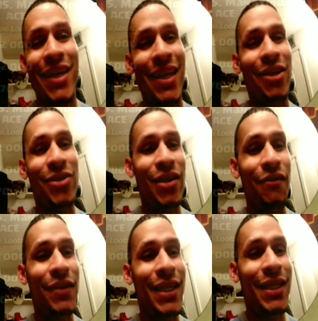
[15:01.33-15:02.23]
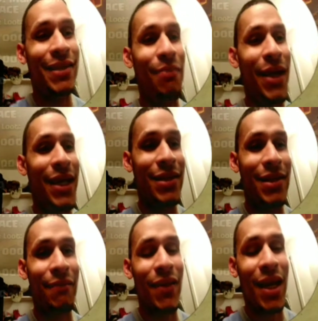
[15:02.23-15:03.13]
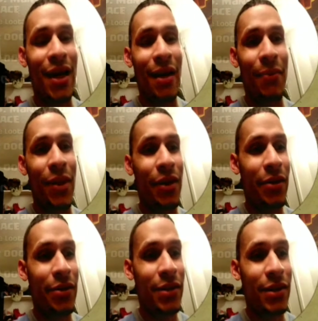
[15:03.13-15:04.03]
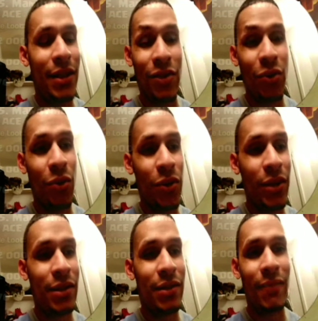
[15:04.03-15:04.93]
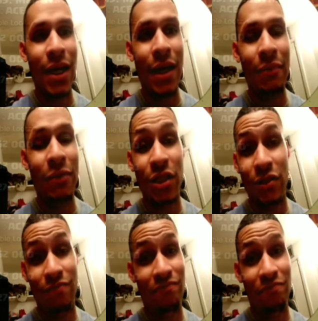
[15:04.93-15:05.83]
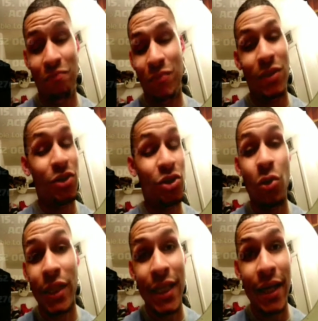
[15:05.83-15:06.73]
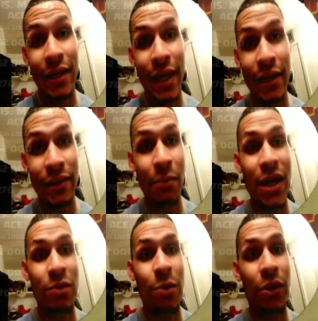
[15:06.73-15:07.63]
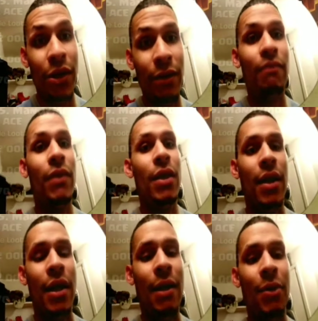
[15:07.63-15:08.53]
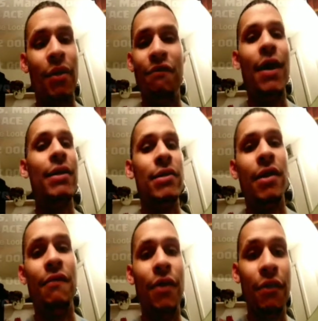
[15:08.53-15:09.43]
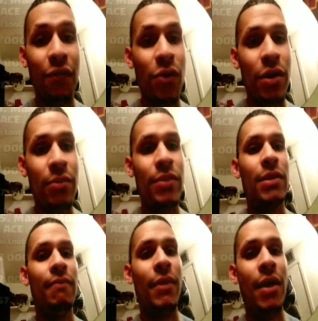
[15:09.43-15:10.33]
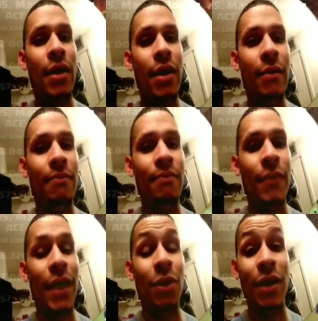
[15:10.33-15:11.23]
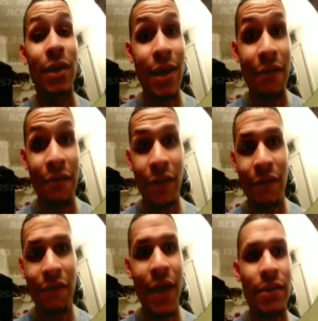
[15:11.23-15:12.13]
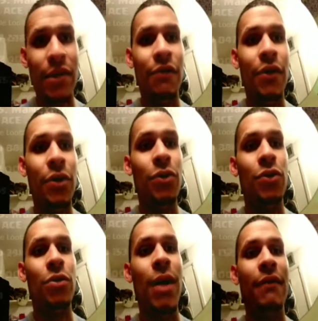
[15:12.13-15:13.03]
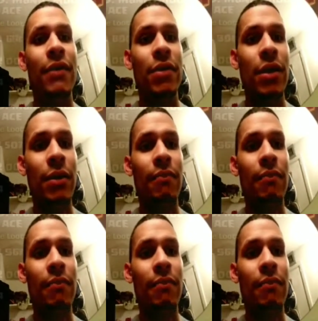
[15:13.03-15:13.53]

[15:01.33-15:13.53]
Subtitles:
Get yourself a decent base. There's Discords just solely dedicated to base building. You can find stuff on the forums, and you can definitely find stuff on YouTube, obviously.